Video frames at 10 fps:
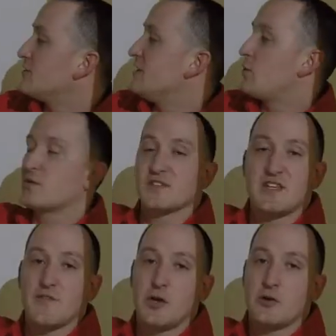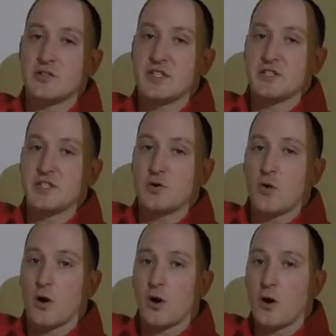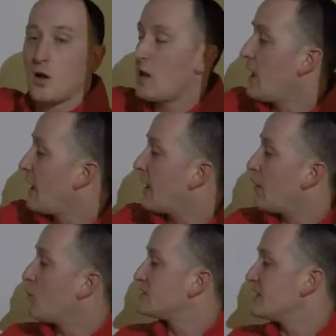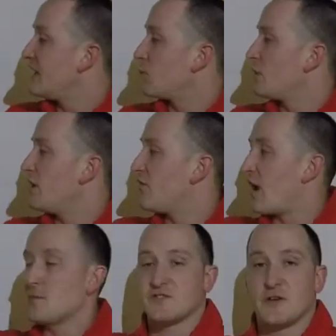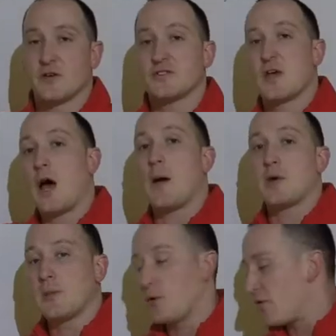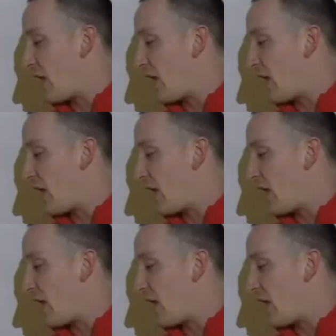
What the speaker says: is equal to 760 torr, and I want to get rid of atmospheres, I'm going to put